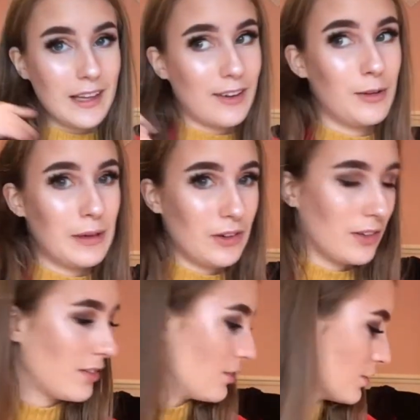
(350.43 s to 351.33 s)
Like, oh my god,
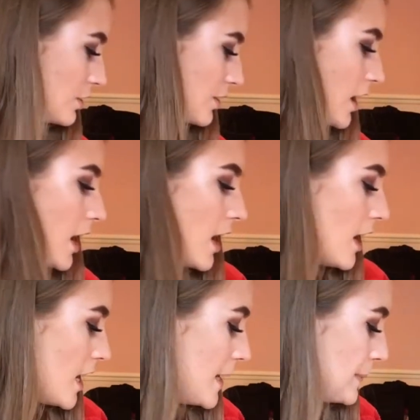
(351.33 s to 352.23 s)
it's so good.
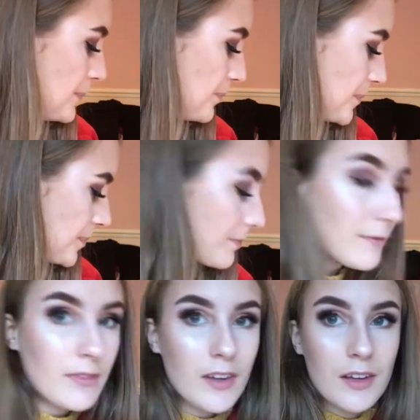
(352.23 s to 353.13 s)
Um,
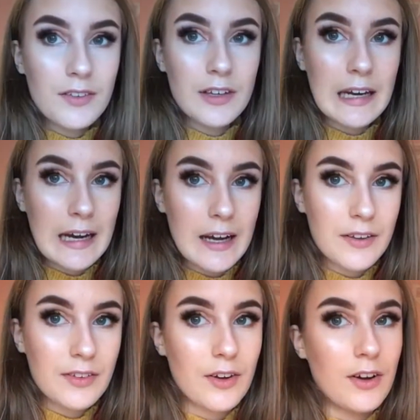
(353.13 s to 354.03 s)
so yeah,
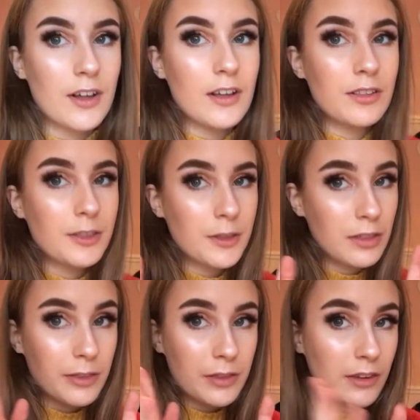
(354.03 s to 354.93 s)
so
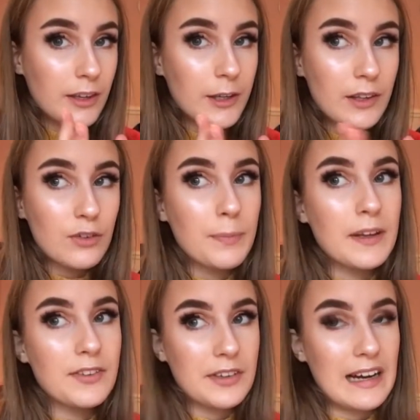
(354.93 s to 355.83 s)
th this will be
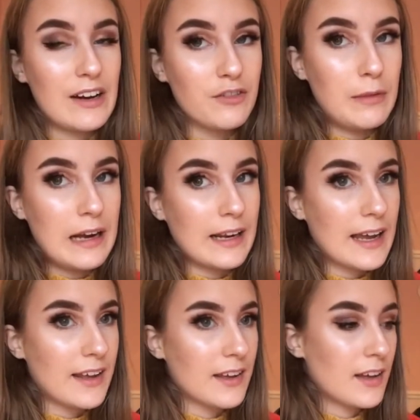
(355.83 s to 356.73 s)
the start of my
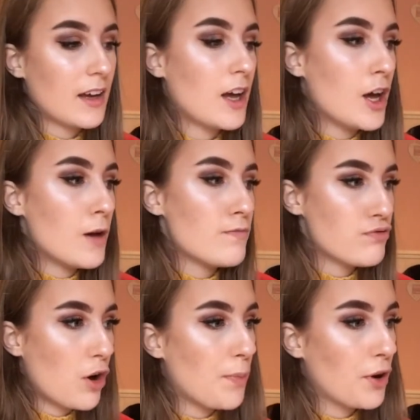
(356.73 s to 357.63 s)
like
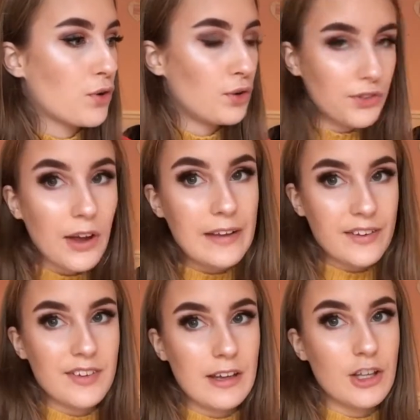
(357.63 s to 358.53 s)
proper good
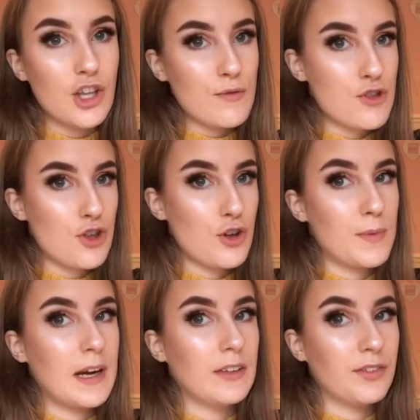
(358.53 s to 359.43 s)
editing
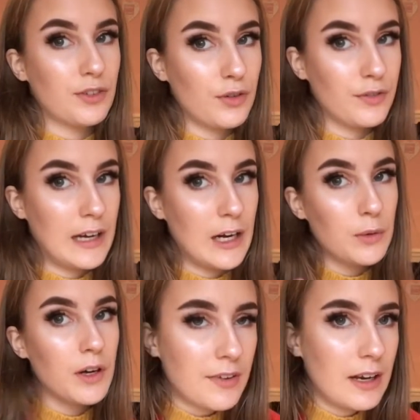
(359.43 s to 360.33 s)
YouTube kind of stuff
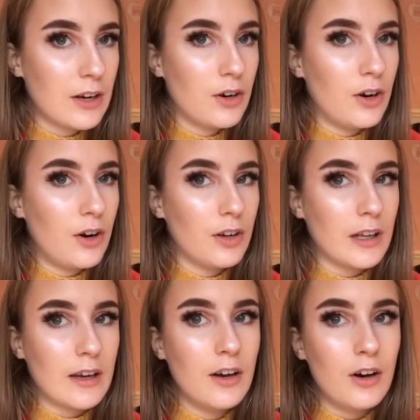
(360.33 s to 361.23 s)
now. Get like all
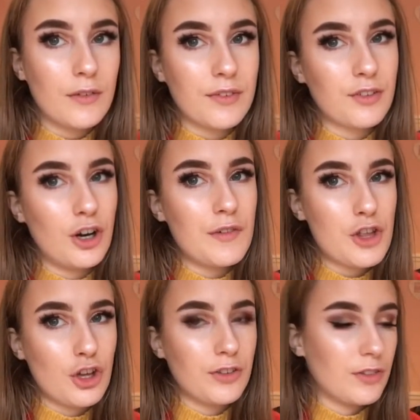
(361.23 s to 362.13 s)
like all of the
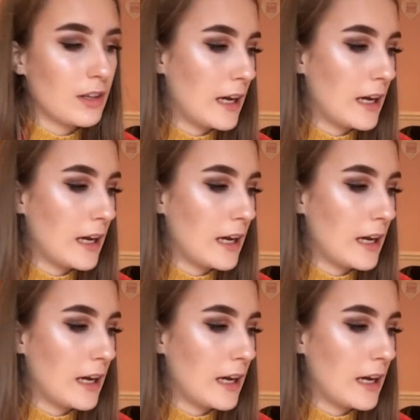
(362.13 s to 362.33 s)
storage on.